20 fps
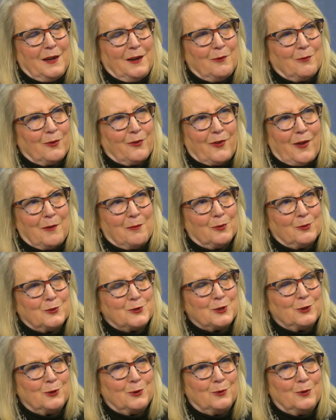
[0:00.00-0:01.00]
was able
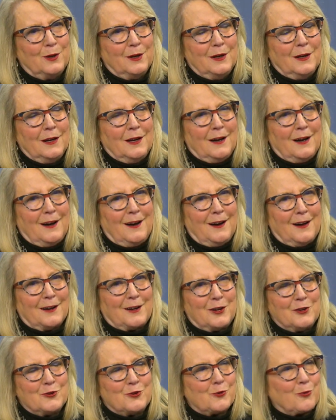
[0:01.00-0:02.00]
to
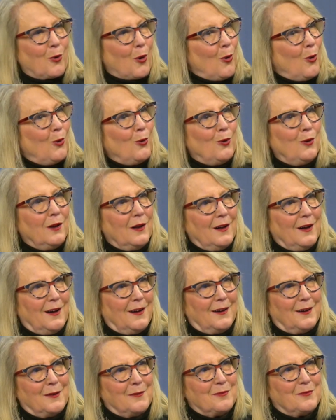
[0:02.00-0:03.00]
control
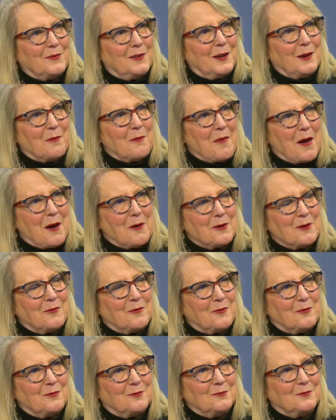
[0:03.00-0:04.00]
the amount of
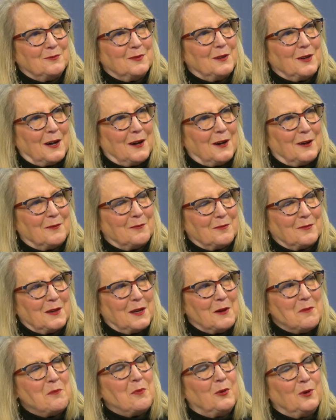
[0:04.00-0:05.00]

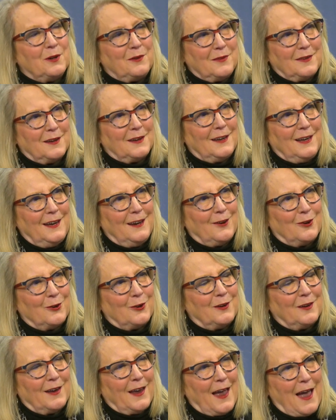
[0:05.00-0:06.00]
input that he
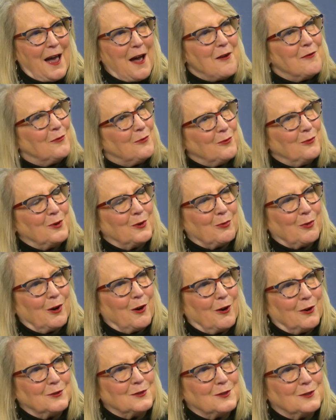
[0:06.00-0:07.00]
could have with
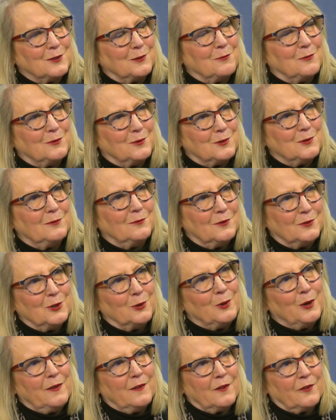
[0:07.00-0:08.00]
regards to
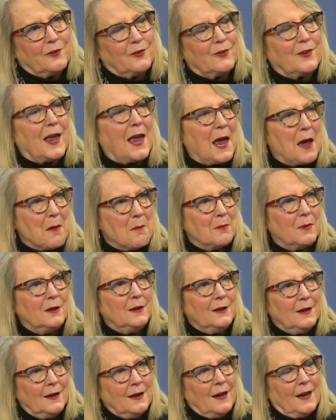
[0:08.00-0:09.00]
doing this scam,
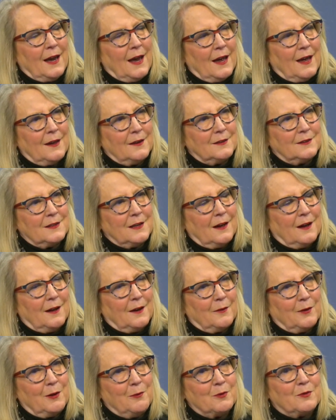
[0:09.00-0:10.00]
and
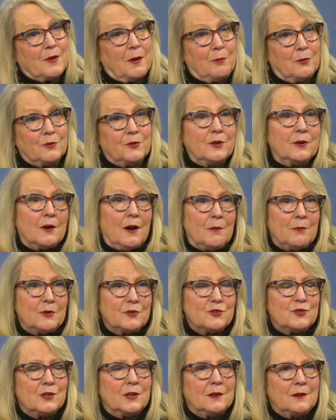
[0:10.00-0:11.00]
he was able to
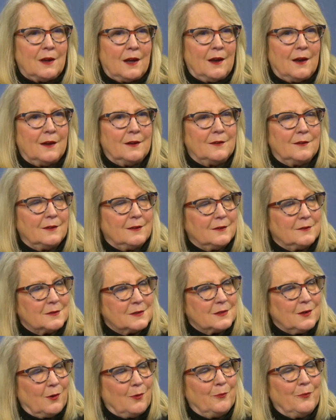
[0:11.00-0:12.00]
accomplish it. And
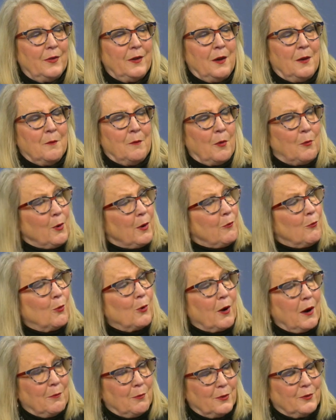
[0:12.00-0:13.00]
so, but we
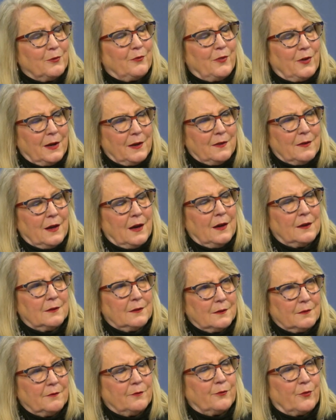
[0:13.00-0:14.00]
were able to find that
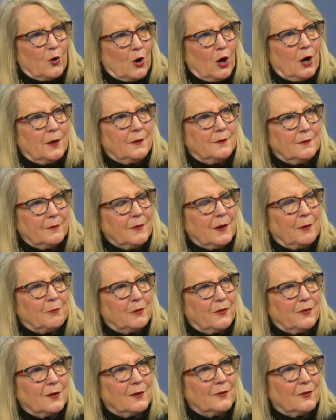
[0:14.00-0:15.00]
fraud that
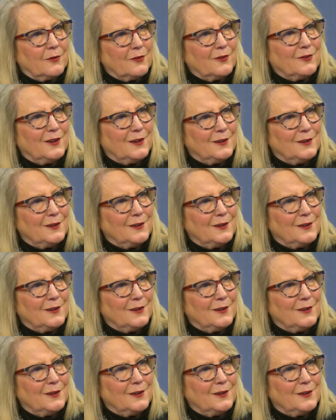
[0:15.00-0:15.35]
was existing.